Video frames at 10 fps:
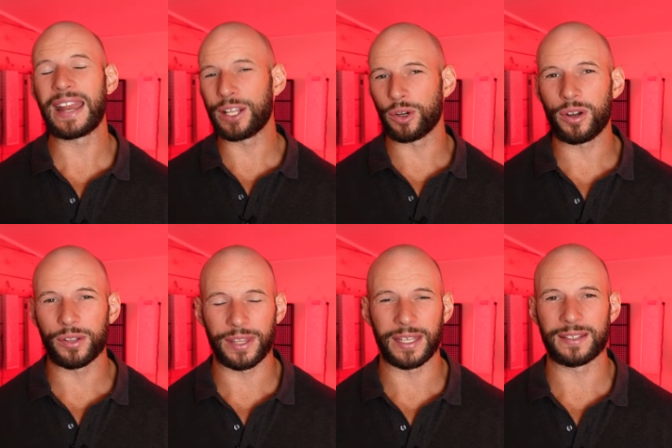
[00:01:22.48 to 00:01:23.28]
adding
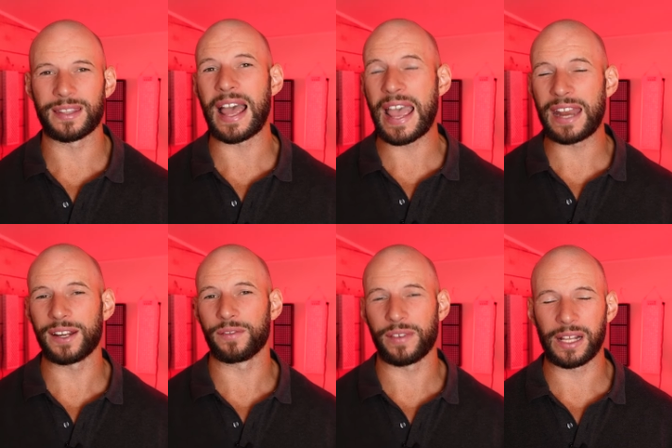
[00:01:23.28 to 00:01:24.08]
on things, they're
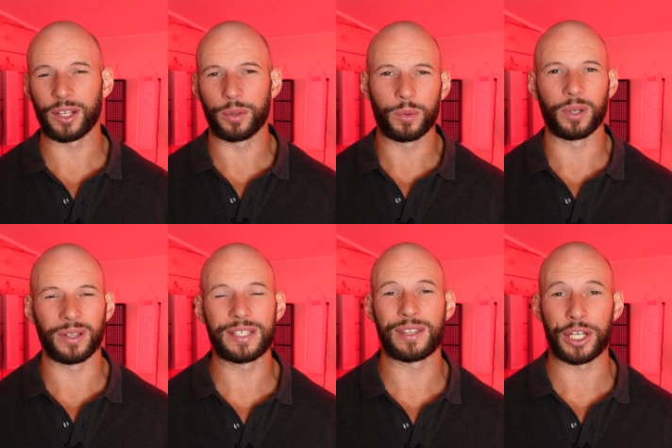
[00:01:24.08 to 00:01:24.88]
adding value, or at
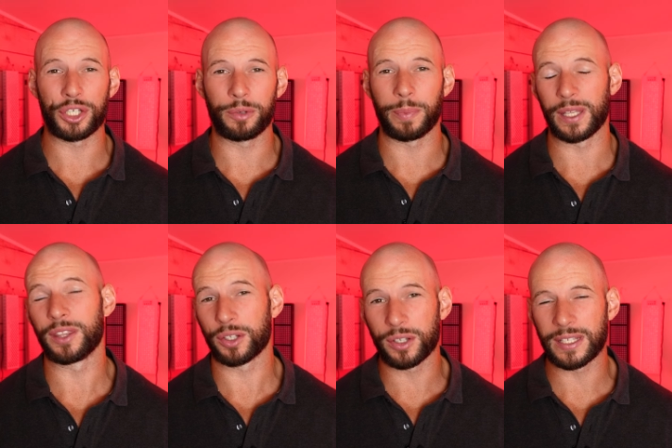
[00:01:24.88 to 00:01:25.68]
least they should be,
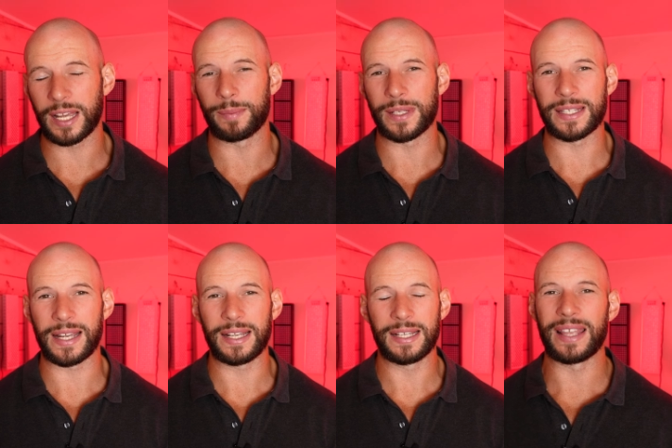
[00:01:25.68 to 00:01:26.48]
the good companies
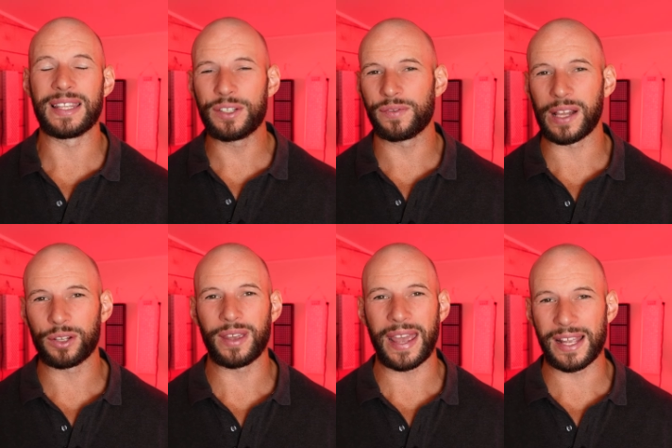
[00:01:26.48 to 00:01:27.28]
are. And these
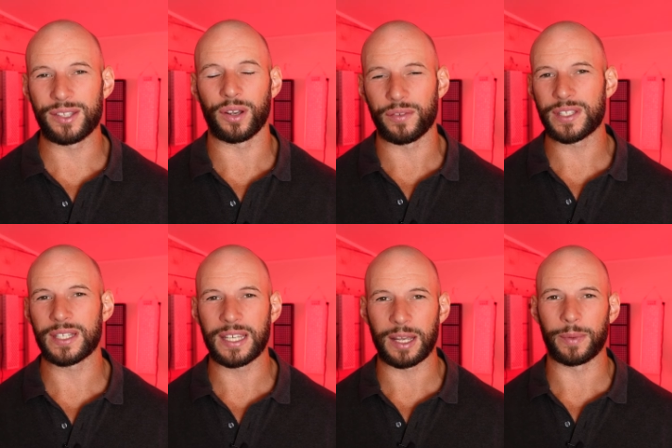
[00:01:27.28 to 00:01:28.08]
value adds
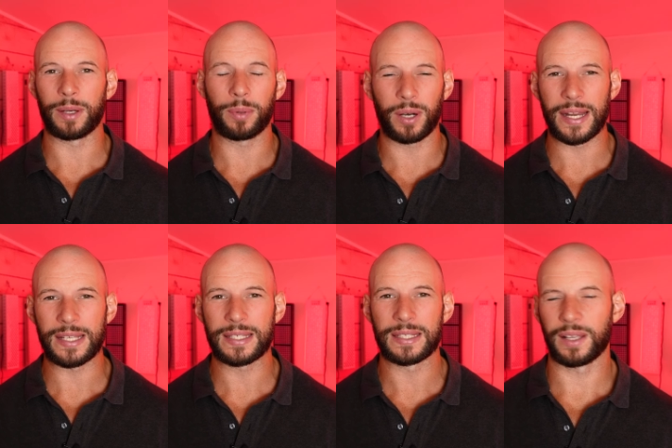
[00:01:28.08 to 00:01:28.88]
obviously come at a
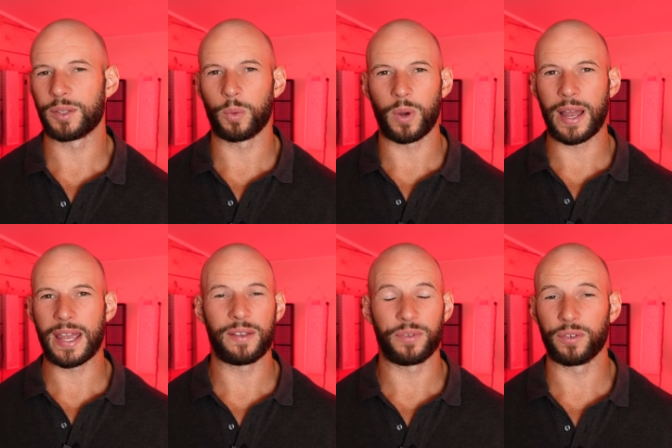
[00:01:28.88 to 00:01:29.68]
price. It's why
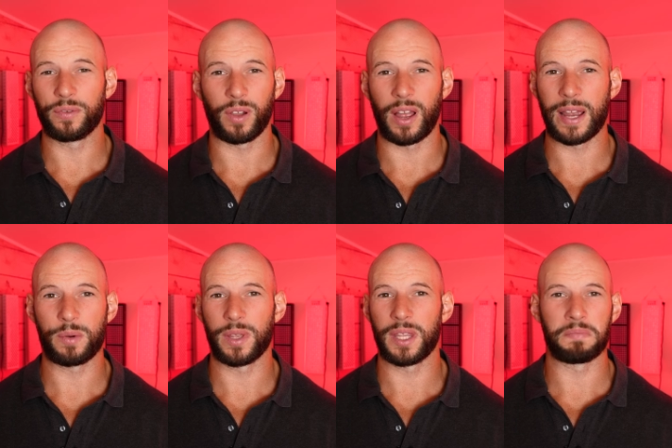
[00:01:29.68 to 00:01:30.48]
if you fly
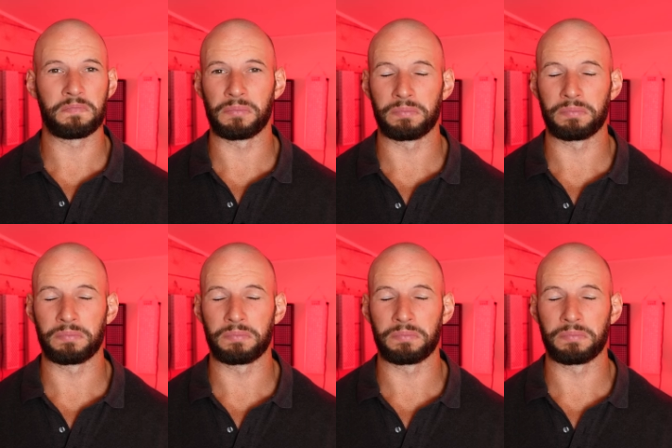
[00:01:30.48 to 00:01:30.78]
with a